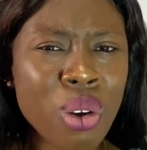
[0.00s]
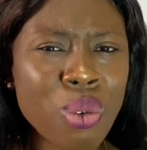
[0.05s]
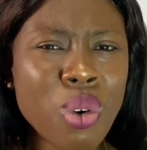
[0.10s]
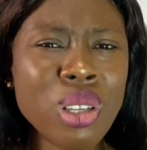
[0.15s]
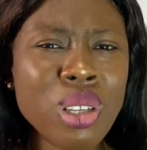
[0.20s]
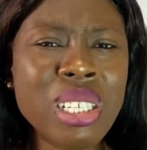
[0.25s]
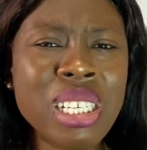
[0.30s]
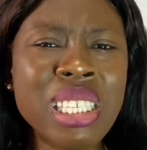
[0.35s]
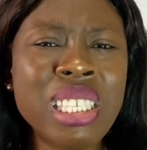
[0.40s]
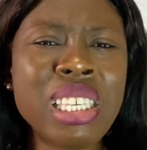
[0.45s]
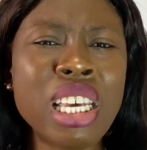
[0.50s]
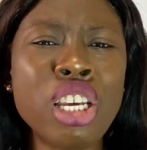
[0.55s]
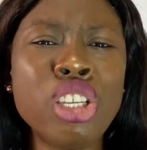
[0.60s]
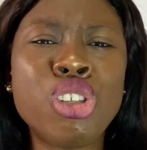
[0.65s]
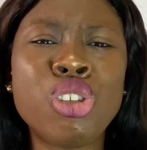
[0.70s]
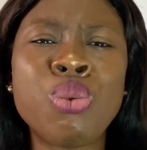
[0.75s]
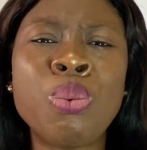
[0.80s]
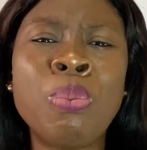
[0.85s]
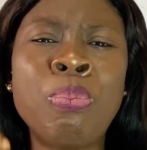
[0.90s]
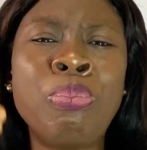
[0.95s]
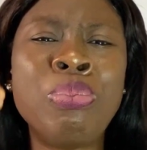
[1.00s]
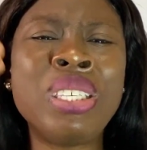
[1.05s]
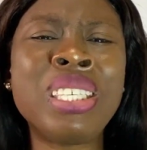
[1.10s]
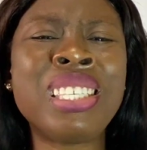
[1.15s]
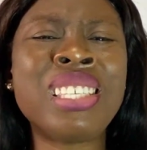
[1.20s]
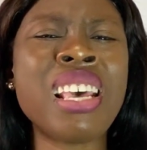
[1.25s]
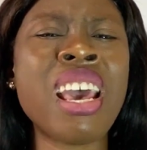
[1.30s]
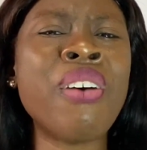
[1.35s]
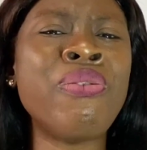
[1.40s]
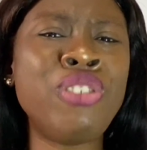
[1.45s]
God is saying to
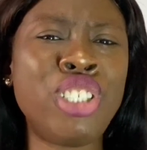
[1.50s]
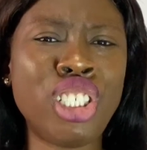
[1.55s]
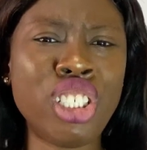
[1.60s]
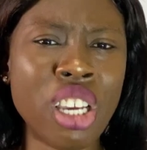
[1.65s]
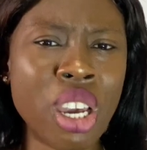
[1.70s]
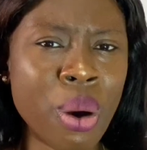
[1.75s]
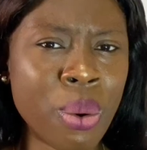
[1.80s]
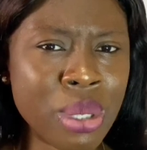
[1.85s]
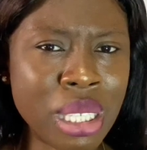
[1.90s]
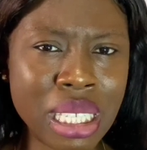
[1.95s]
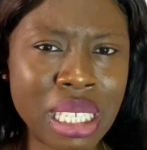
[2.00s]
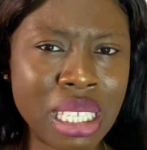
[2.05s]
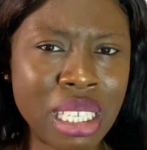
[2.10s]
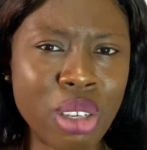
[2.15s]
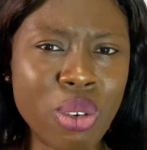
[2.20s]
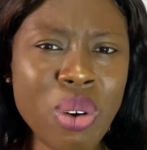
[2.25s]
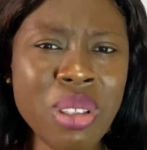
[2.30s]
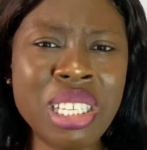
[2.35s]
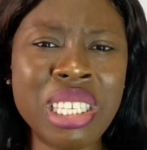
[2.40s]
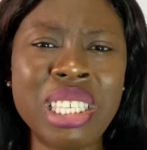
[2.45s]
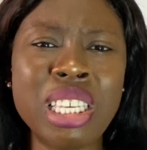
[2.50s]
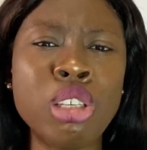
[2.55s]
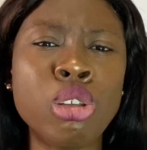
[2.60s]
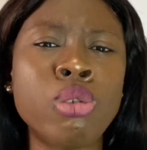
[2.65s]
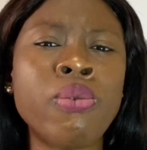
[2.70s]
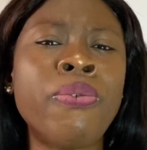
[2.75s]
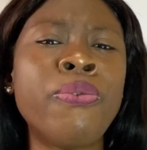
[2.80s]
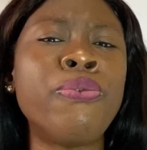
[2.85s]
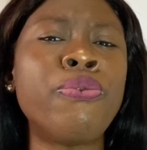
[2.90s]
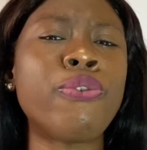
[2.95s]
serve GLT. God is saying
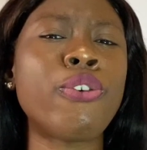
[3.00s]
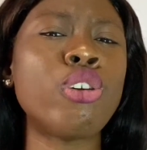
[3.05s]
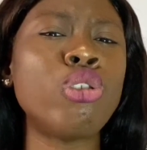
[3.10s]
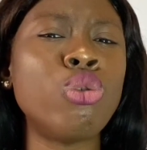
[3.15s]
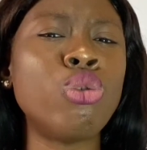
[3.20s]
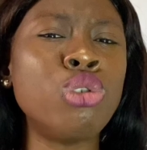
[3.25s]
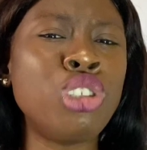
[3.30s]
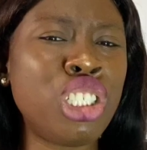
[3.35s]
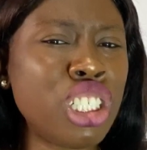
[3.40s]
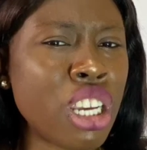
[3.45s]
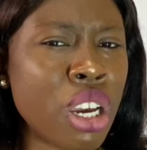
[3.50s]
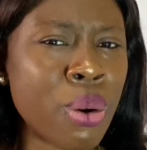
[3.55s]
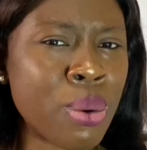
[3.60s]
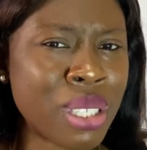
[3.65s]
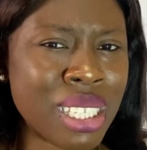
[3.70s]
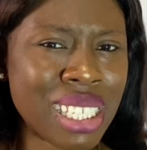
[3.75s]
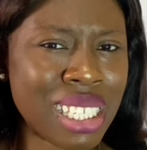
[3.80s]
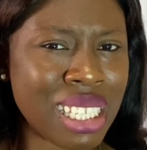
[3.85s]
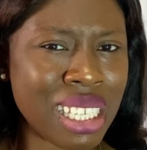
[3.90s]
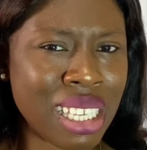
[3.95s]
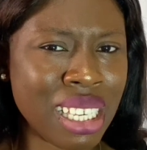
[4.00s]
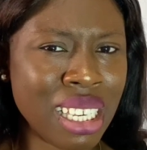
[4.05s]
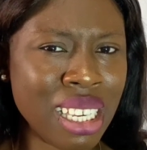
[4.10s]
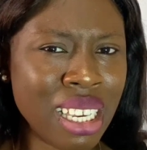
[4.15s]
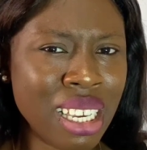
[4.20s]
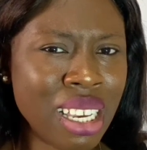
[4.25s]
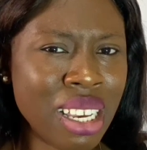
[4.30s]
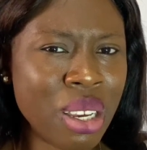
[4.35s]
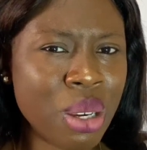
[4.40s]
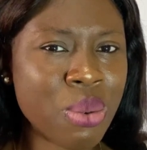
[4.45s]
to follow GLT
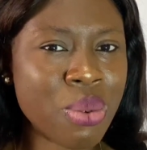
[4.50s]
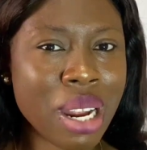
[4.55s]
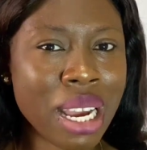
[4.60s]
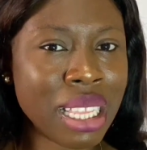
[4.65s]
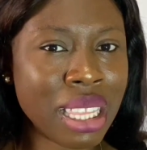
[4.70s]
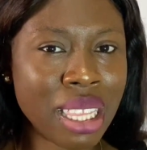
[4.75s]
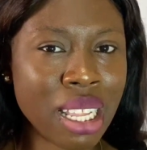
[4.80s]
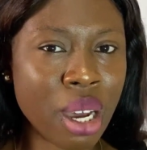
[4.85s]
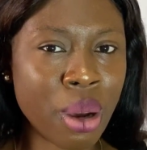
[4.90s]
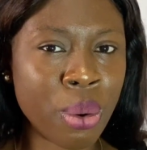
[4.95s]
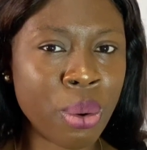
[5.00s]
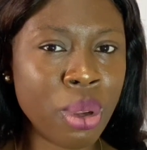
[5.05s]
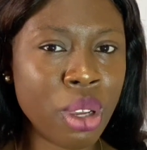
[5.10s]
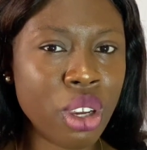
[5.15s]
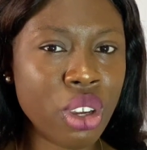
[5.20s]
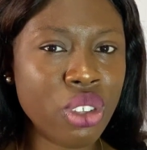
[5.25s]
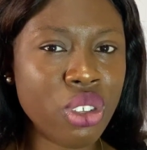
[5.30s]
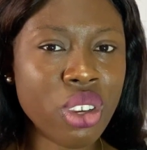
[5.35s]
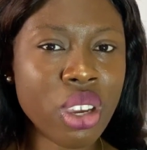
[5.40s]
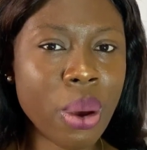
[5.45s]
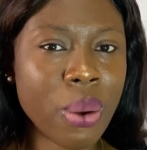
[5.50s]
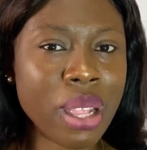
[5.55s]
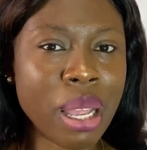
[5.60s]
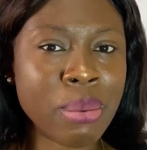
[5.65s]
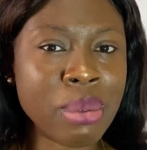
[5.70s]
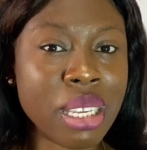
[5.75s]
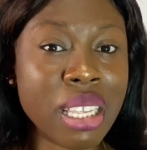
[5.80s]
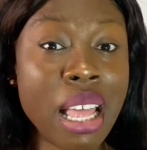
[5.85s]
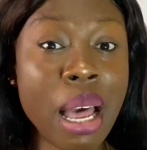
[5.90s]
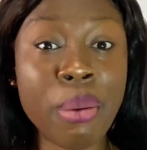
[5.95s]
right now. Do you get what
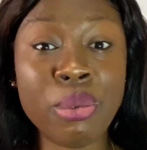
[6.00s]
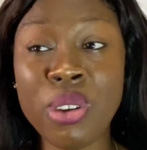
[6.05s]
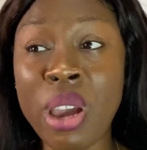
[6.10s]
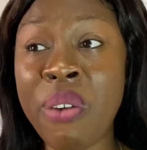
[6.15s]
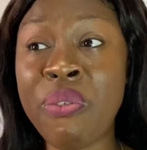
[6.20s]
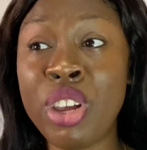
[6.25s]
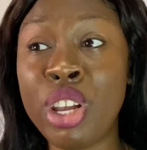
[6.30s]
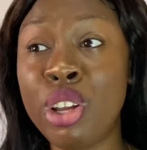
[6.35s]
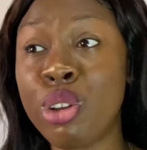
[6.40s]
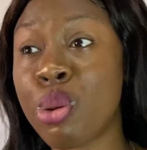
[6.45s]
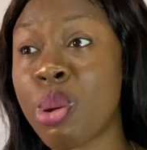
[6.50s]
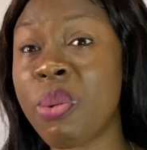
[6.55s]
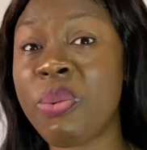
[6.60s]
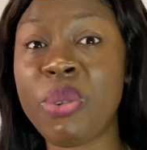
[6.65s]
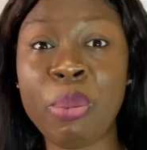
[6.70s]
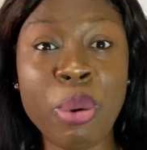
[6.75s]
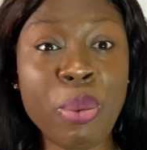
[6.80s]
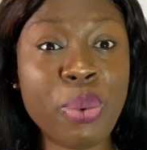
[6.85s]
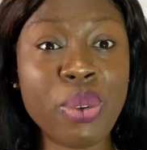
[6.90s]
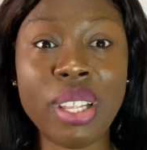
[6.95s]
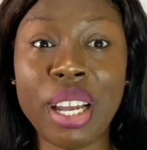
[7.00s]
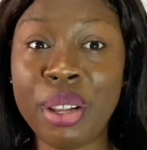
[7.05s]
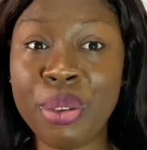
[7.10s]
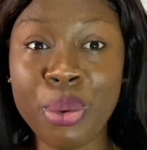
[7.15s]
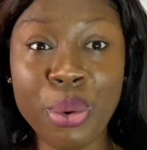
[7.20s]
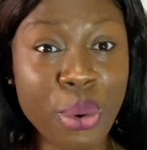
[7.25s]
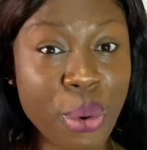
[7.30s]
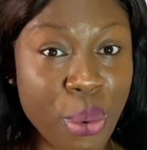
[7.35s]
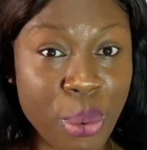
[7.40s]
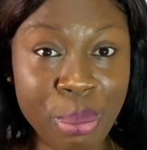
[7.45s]
I'm saying? Now I'm driving into for people that
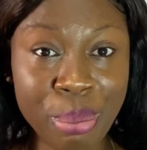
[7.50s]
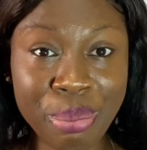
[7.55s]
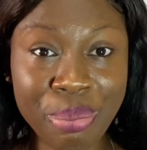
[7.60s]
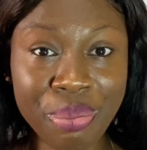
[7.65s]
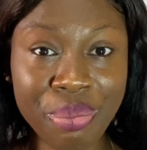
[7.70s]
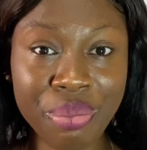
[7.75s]
know home,